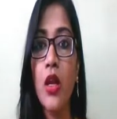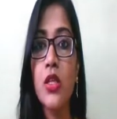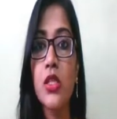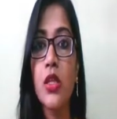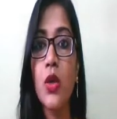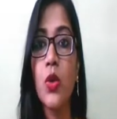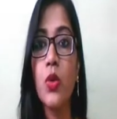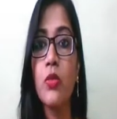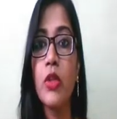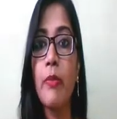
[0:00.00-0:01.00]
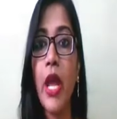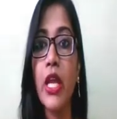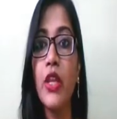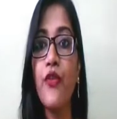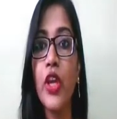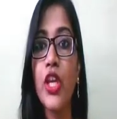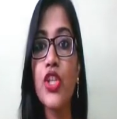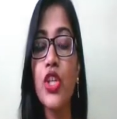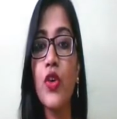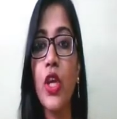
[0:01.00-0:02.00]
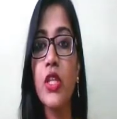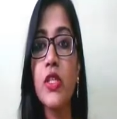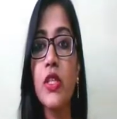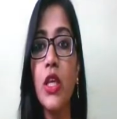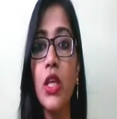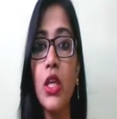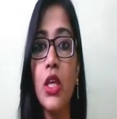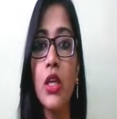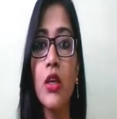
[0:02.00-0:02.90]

So the magnification you can see.